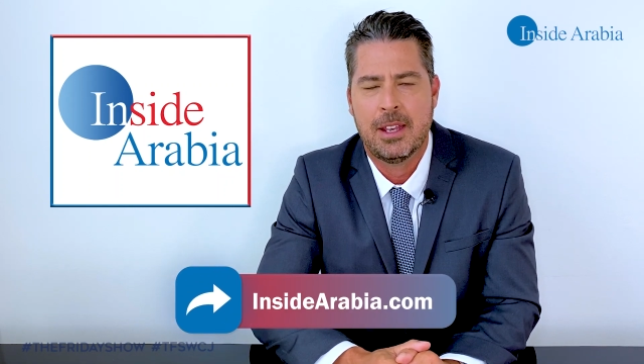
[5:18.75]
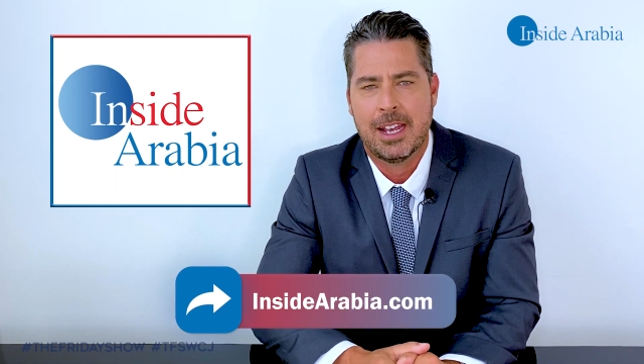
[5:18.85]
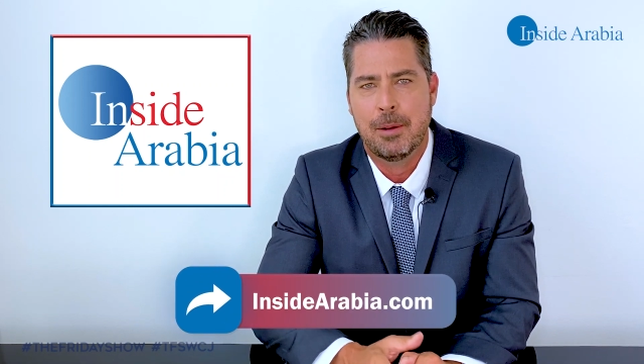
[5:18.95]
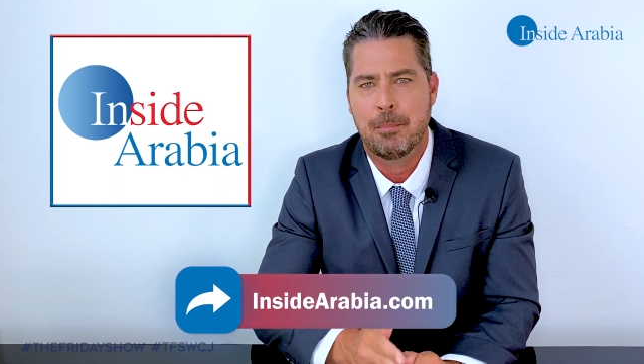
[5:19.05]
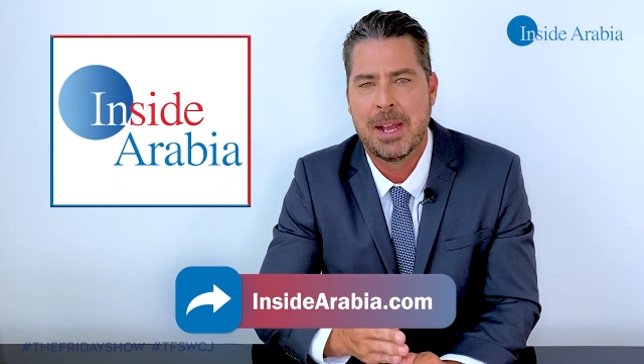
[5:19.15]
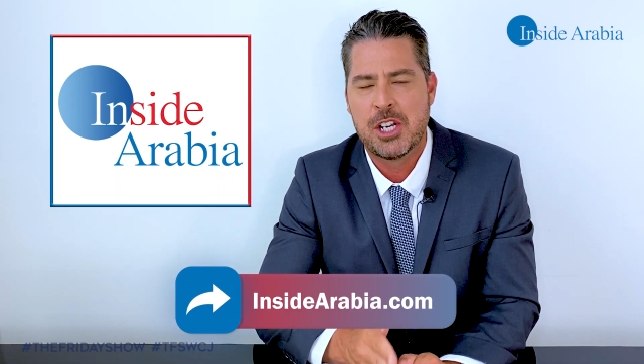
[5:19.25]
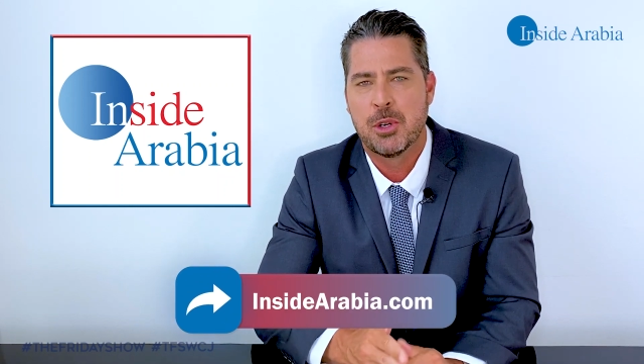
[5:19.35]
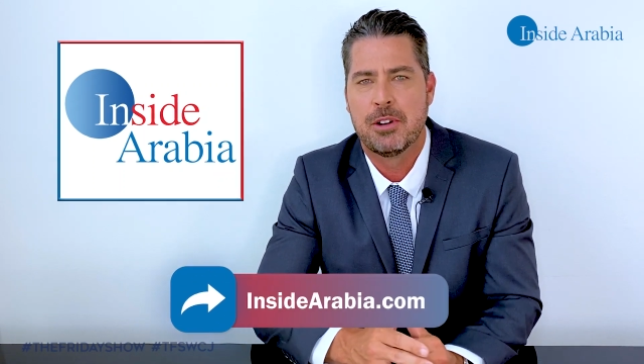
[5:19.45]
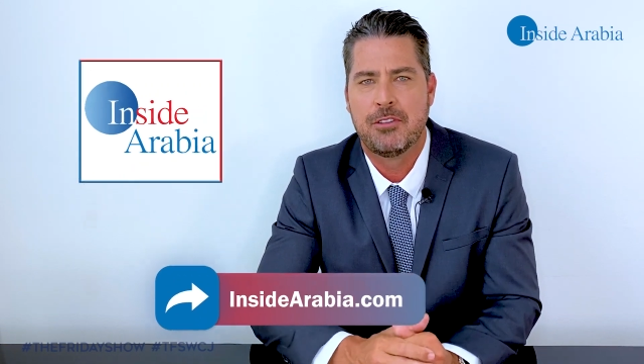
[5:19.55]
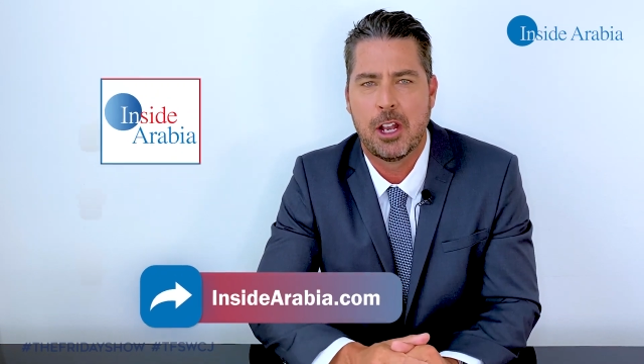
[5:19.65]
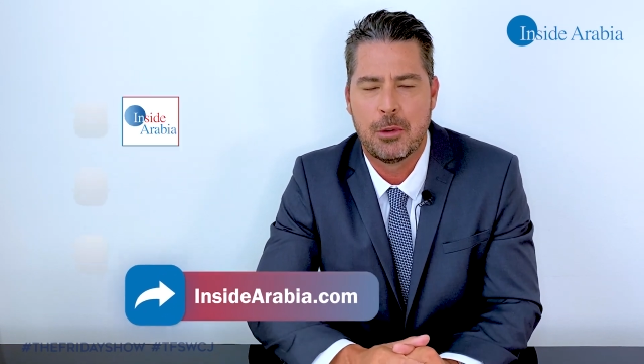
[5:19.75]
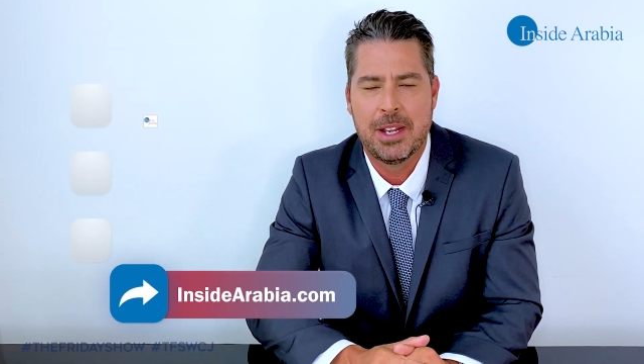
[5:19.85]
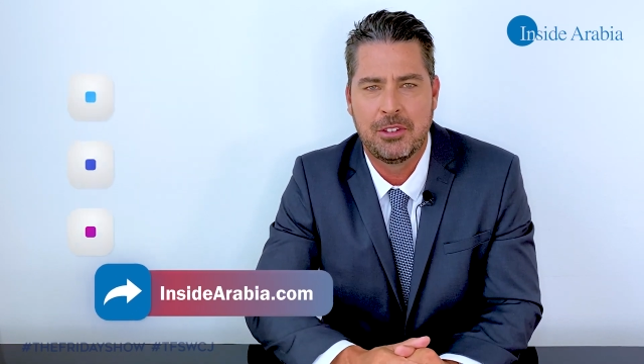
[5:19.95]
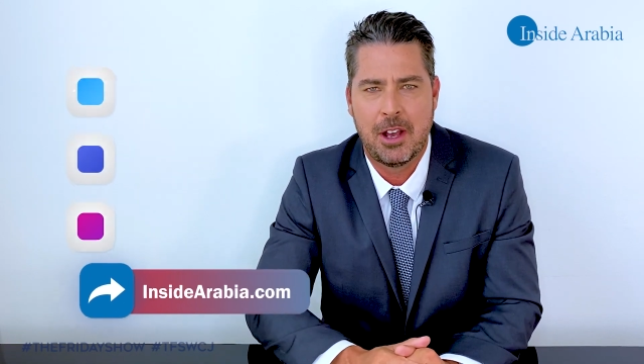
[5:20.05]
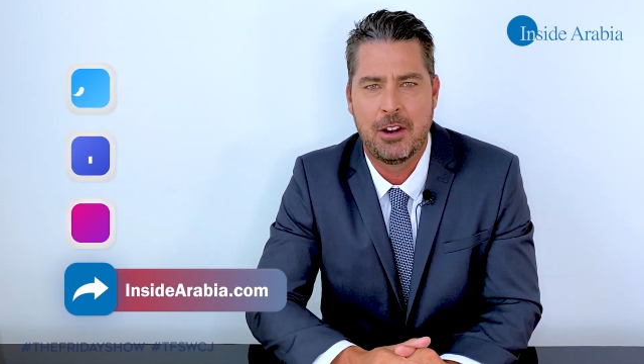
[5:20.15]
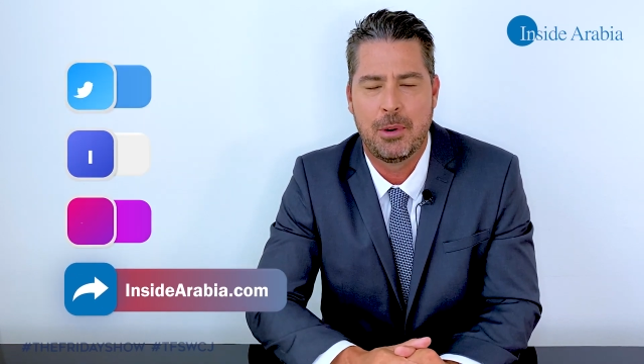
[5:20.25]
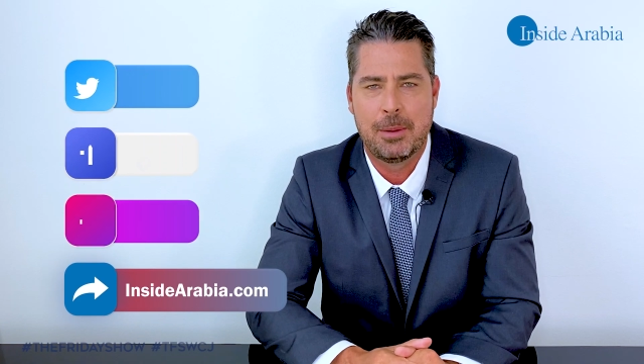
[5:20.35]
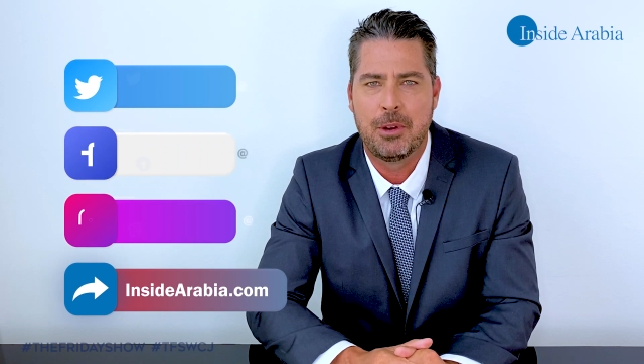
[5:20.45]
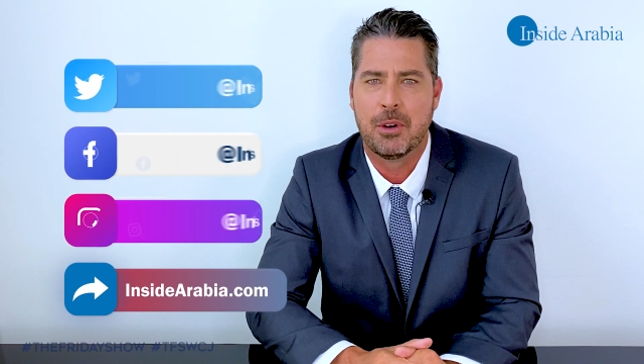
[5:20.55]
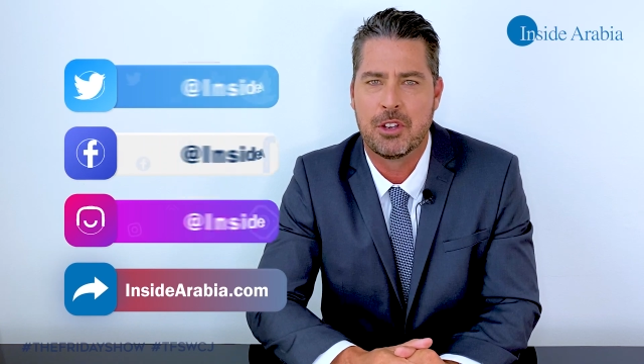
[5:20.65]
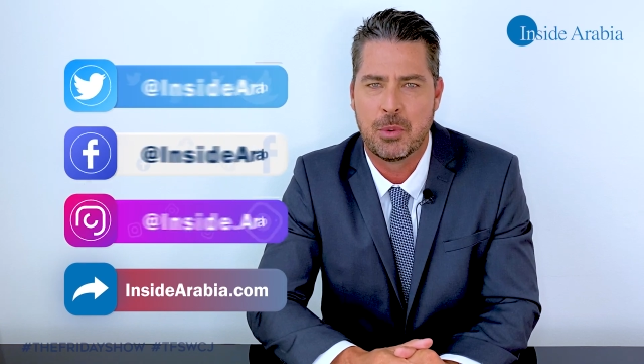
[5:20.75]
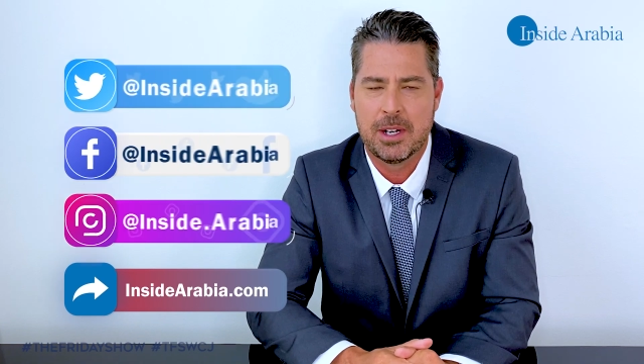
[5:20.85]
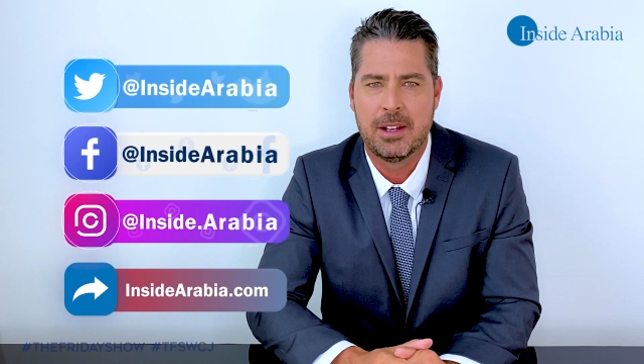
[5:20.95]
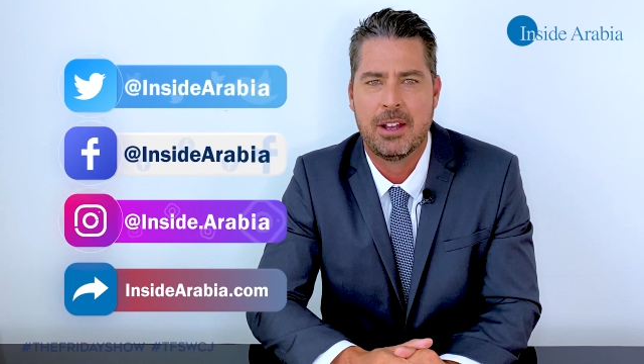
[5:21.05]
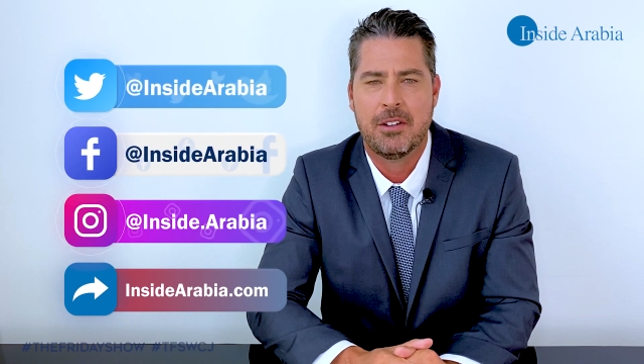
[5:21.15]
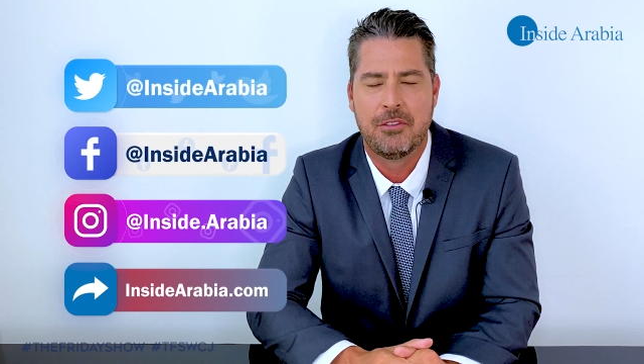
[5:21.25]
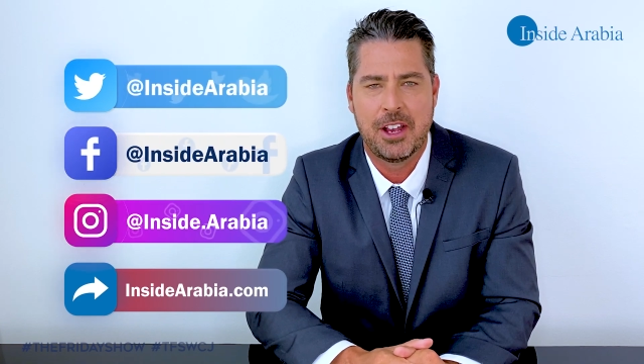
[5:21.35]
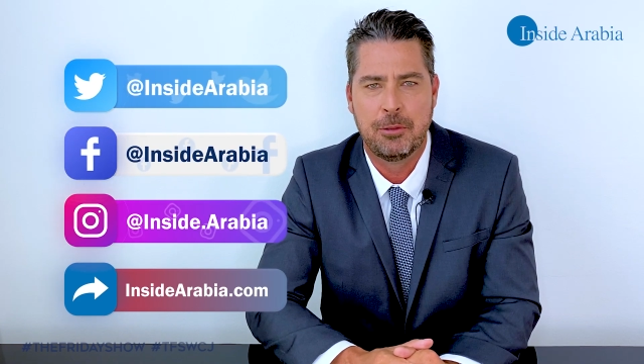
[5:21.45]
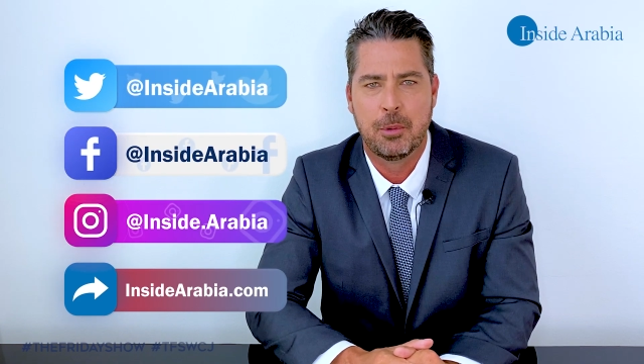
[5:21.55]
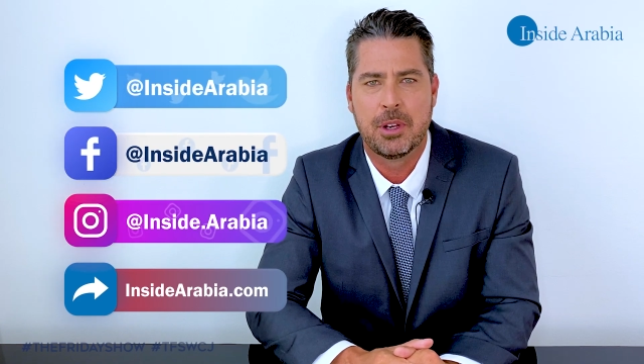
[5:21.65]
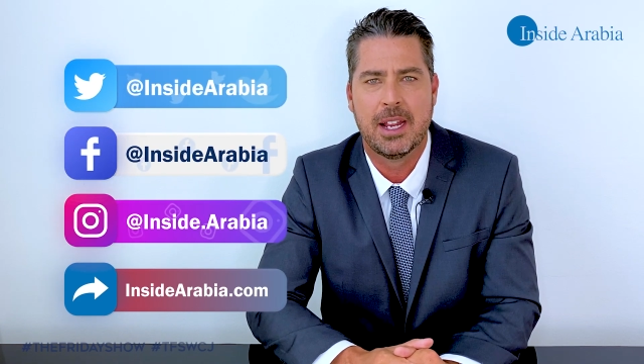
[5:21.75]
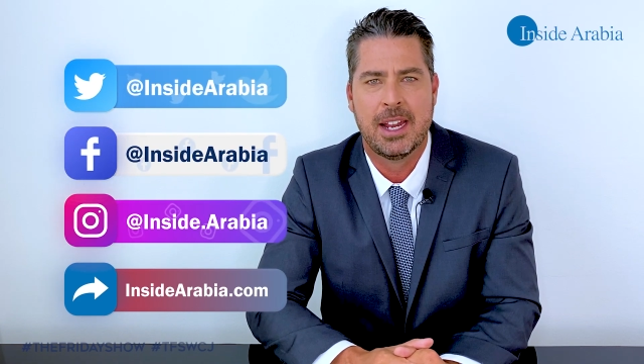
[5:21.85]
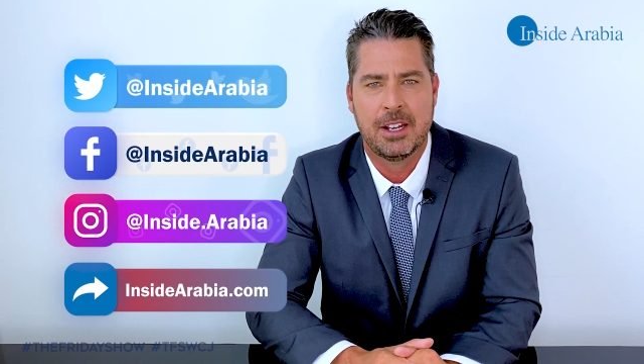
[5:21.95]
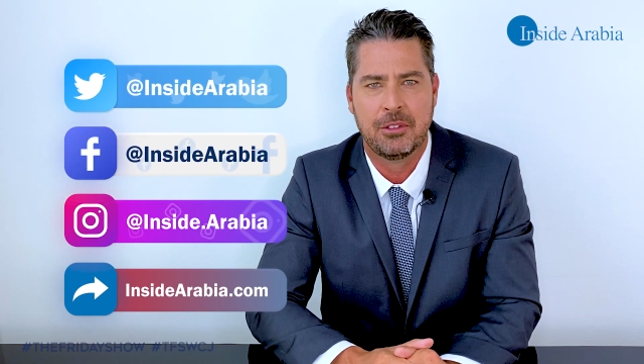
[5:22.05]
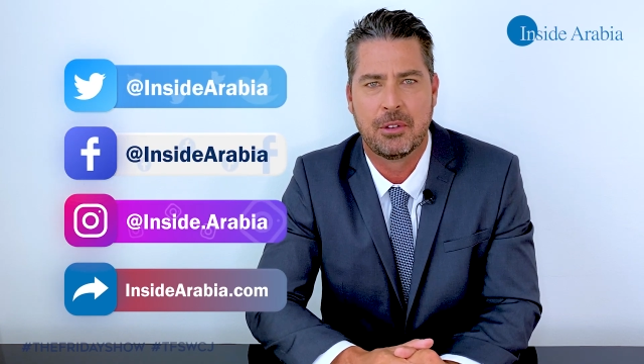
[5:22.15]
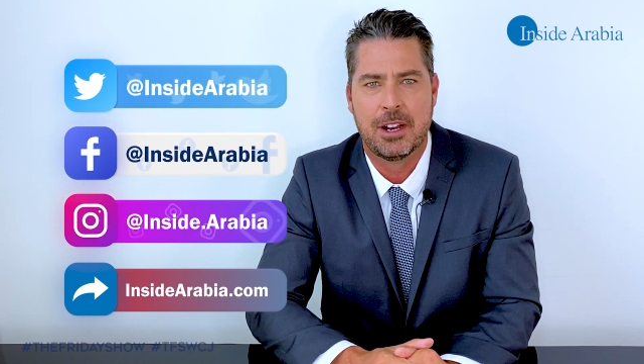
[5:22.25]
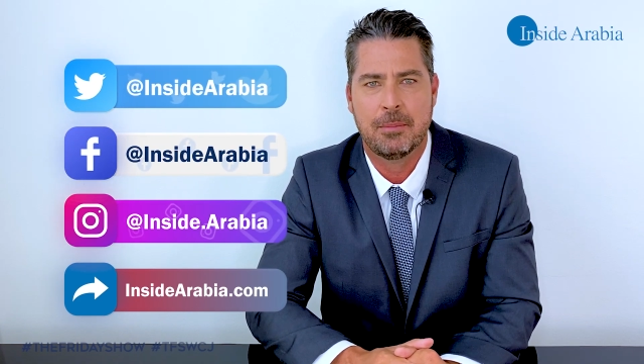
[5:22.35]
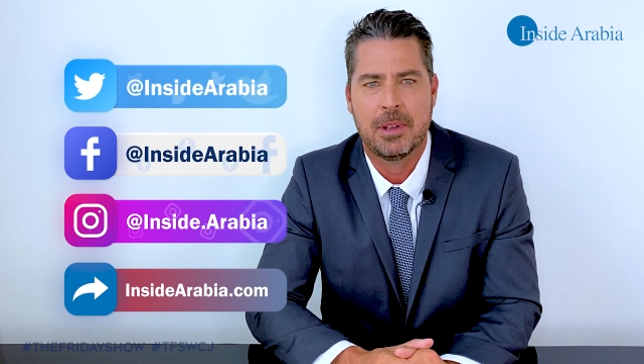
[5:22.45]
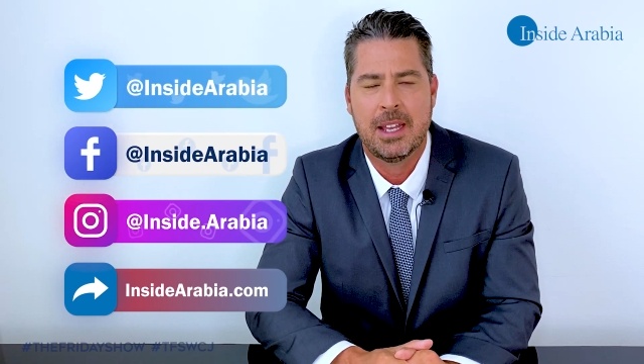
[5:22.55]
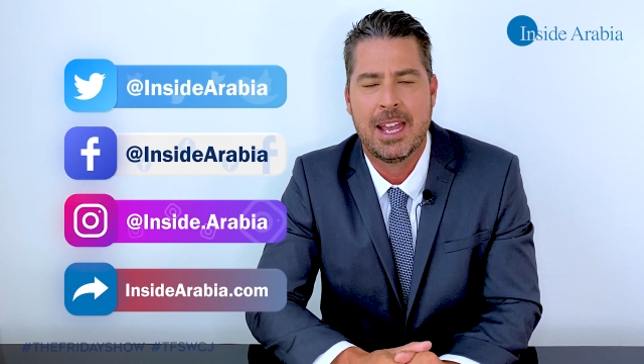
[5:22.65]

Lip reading: And make sure to follow Inside Arabia on Twitter, Facebook and Instagram.